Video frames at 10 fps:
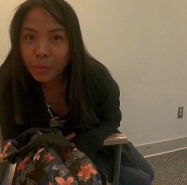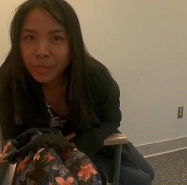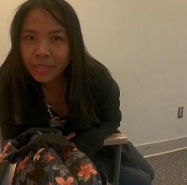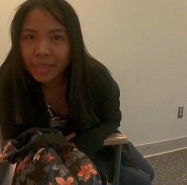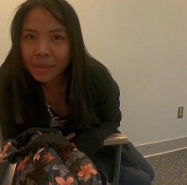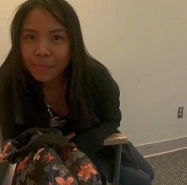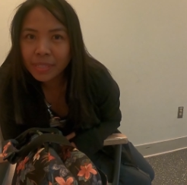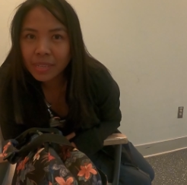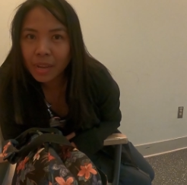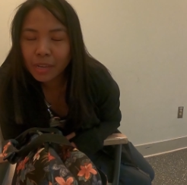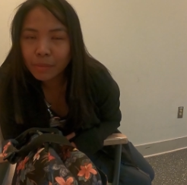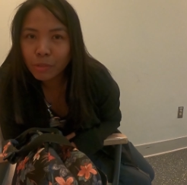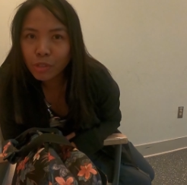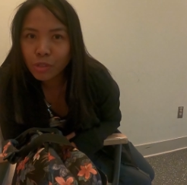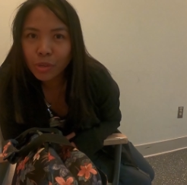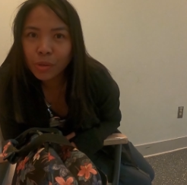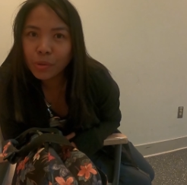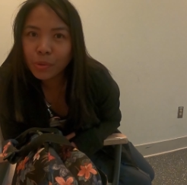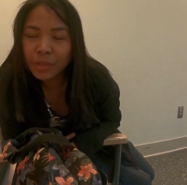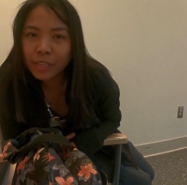Will take me time
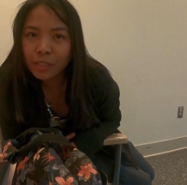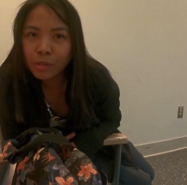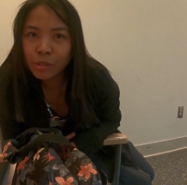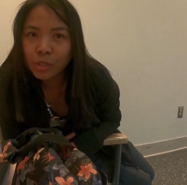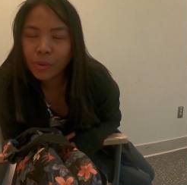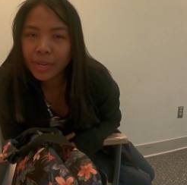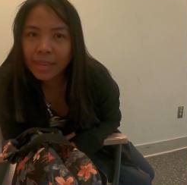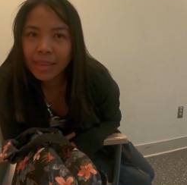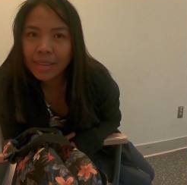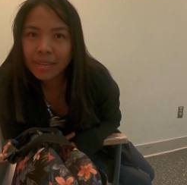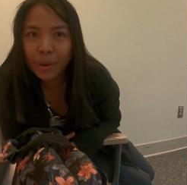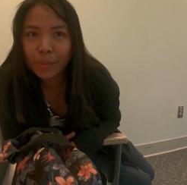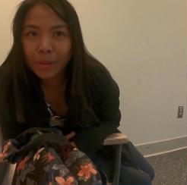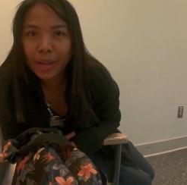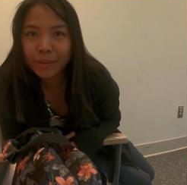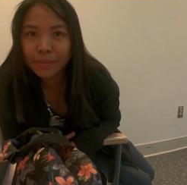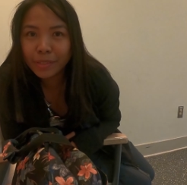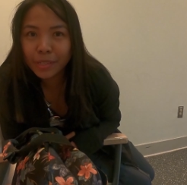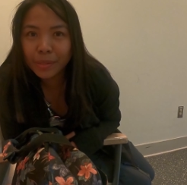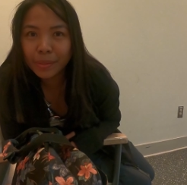to get used to it again. I will have
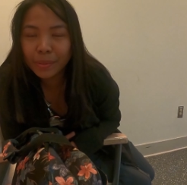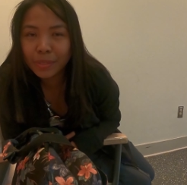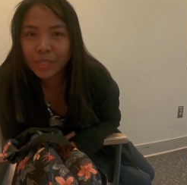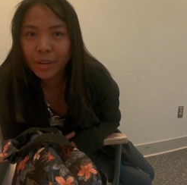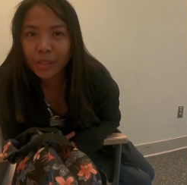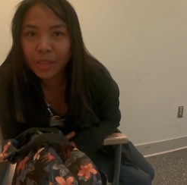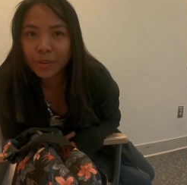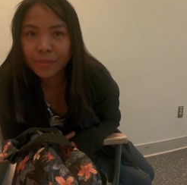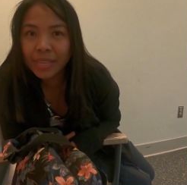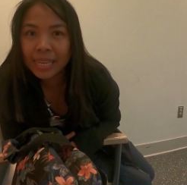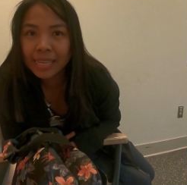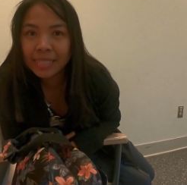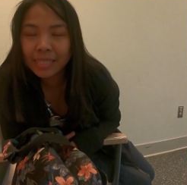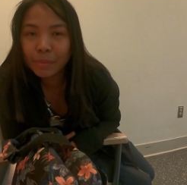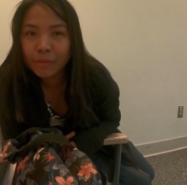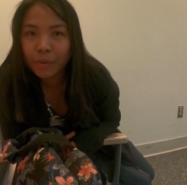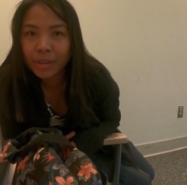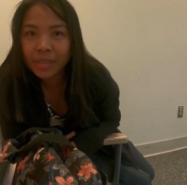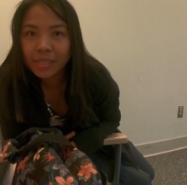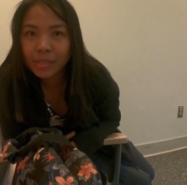to check a lot of things before
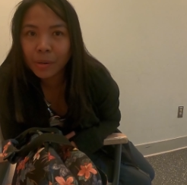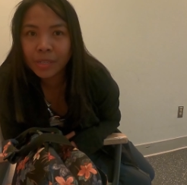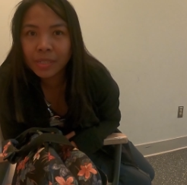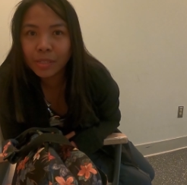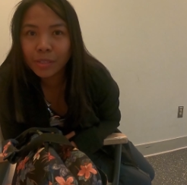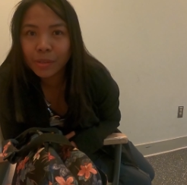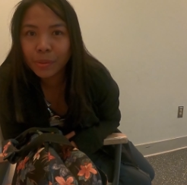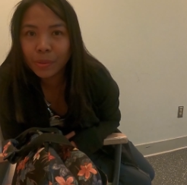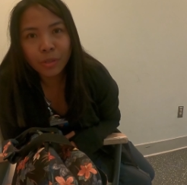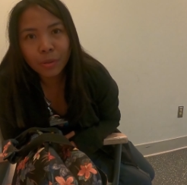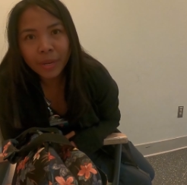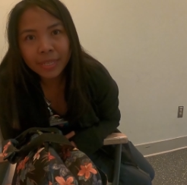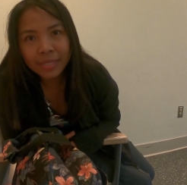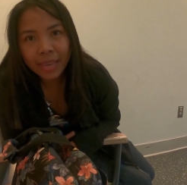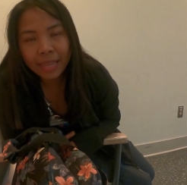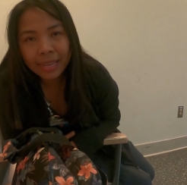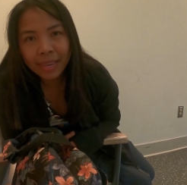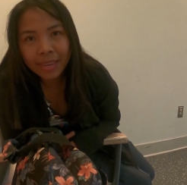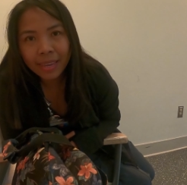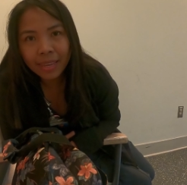I get started, to do my scanning
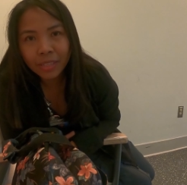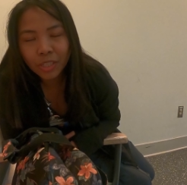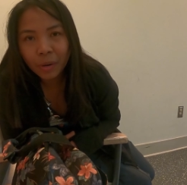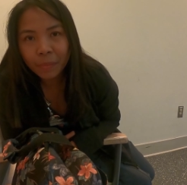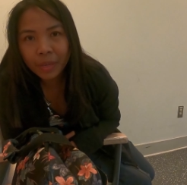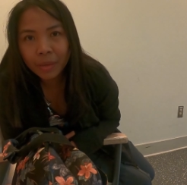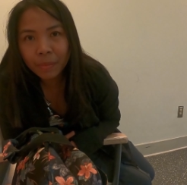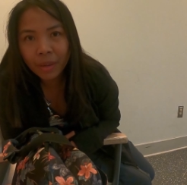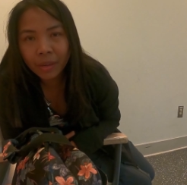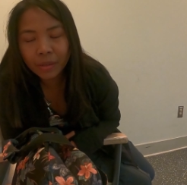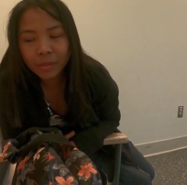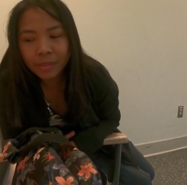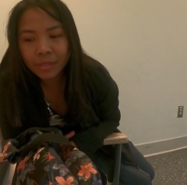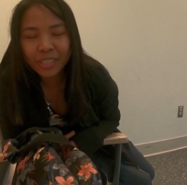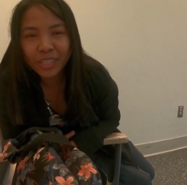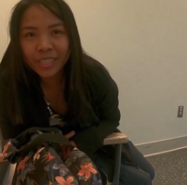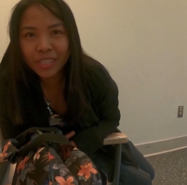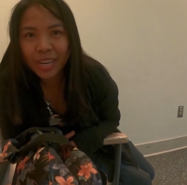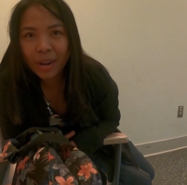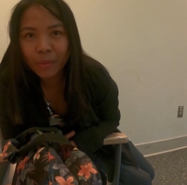again, check my emails, chit
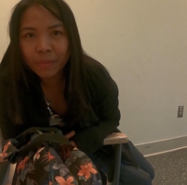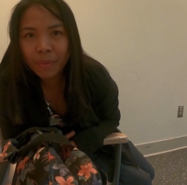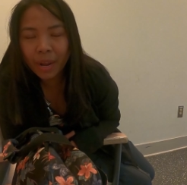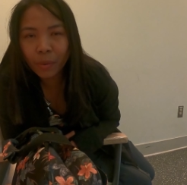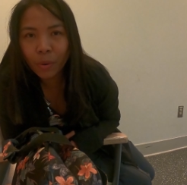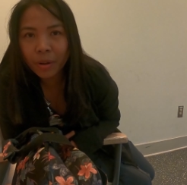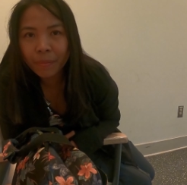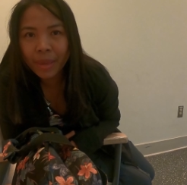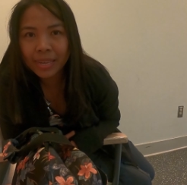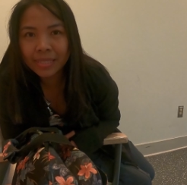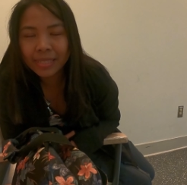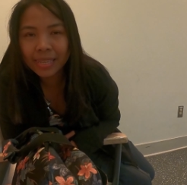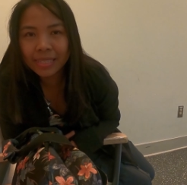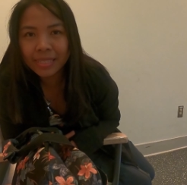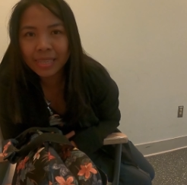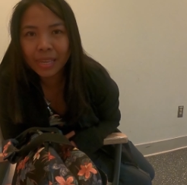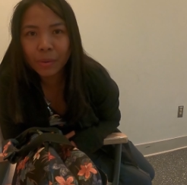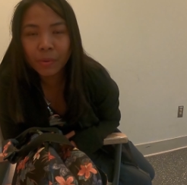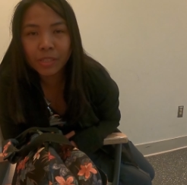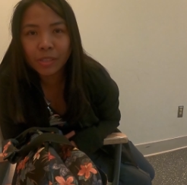chat with my workmates and
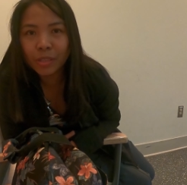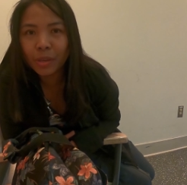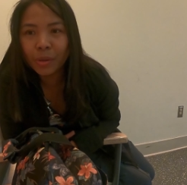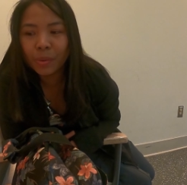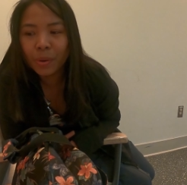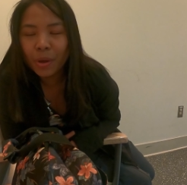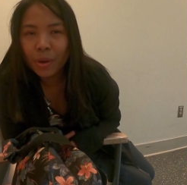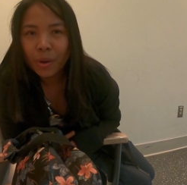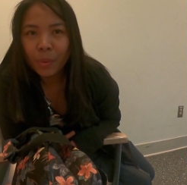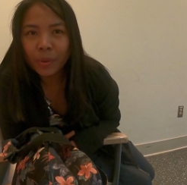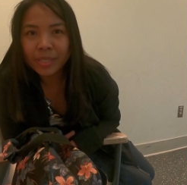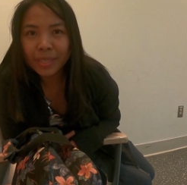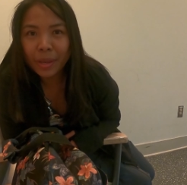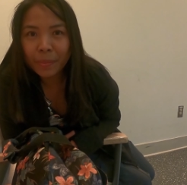see what's new, what's the